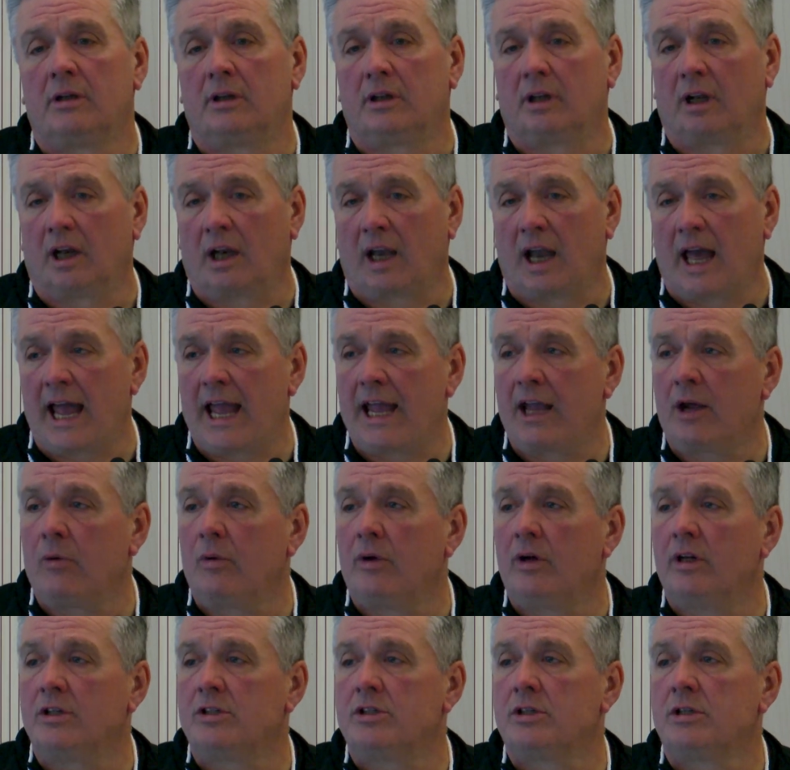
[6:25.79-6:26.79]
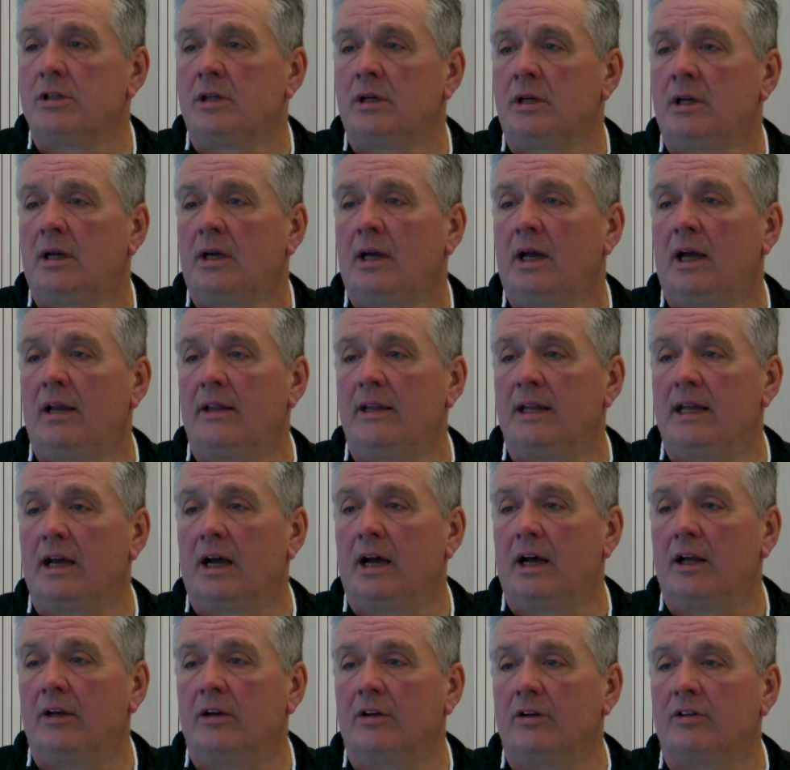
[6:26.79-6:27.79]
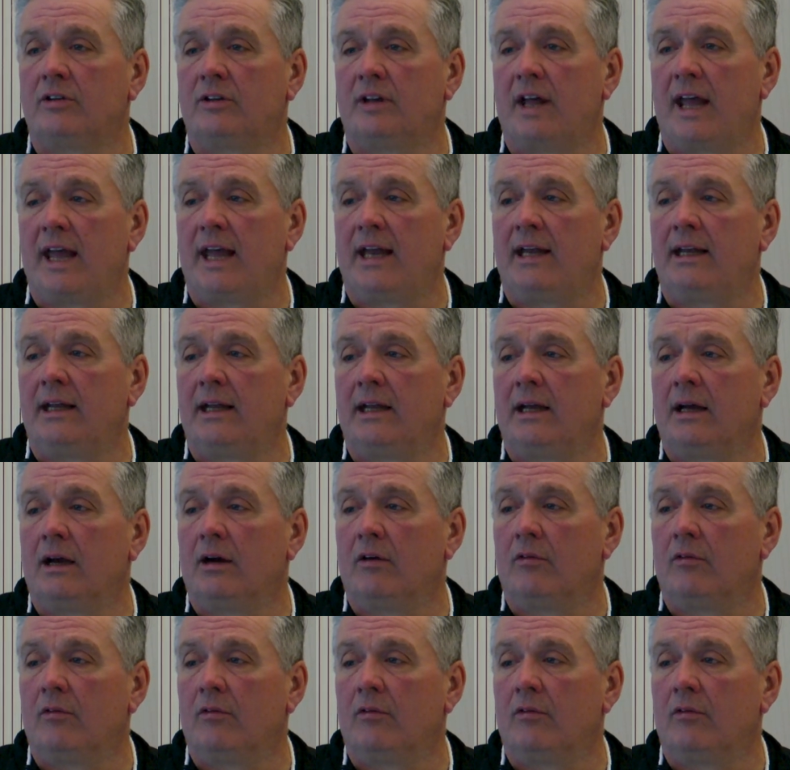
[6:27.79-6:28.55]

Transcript: the language, and the understanding